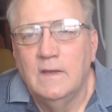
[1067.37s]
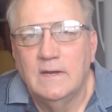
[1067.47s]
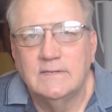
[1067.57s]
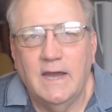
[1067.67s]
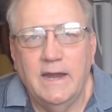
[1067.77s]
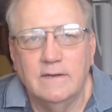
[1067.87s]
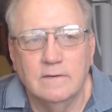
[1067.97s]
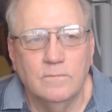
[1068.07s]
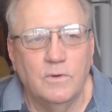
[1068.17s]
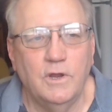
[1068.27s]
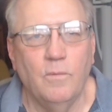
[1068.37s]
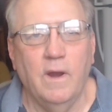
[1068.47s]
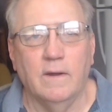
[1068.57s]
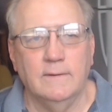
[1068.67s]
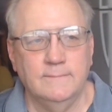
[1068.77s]
Attire. What are you
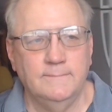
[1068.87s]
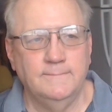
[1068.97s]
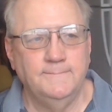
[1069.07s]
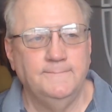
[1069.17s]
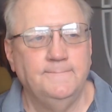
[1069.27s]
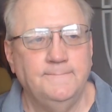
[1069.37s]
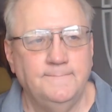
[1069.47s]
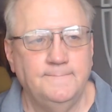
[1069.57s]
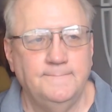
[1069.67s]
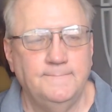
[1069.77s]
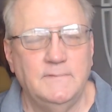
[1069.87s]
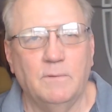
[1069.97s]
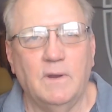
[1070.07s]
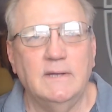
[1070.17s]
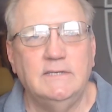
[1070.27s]
wearing? Now,
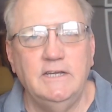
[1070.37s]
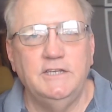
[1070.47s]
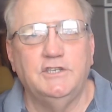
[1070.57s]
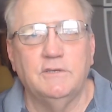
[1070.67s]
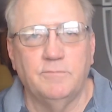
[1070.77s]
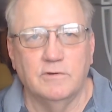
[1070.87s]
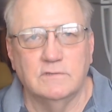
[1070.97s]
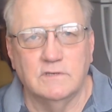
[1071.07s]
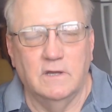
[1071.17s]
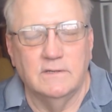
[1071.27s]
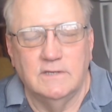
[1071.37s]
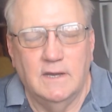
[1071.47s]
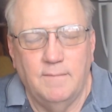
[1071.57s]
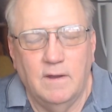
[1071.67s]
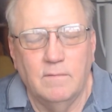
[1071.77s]
when I teach in person all the
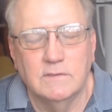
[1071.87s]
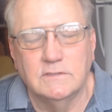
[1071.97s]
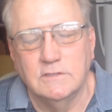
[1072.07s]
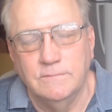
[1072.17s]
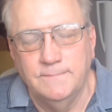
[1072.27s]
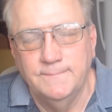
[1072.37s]
time, I wear a suit.